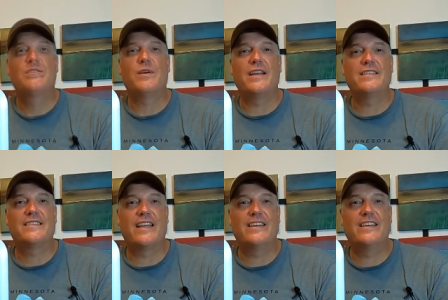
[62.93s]
So I
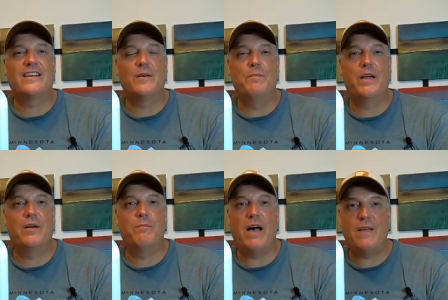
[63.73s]
decided to
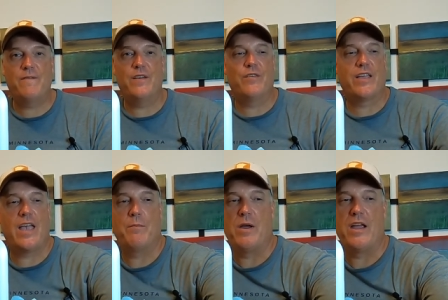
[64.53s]
compare my favorite
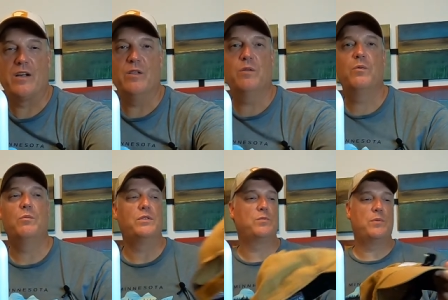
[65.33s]
camera angle,
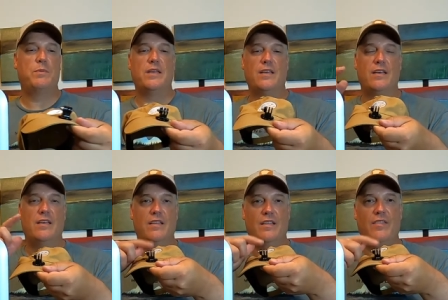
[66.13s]
which would be
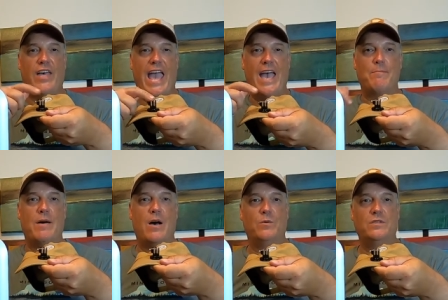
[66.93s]
the hat
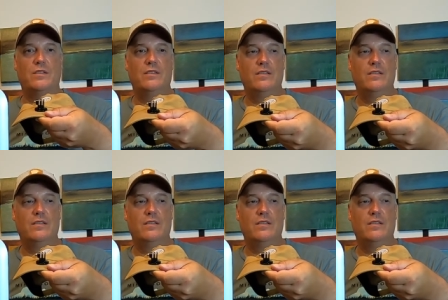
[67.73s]
mount,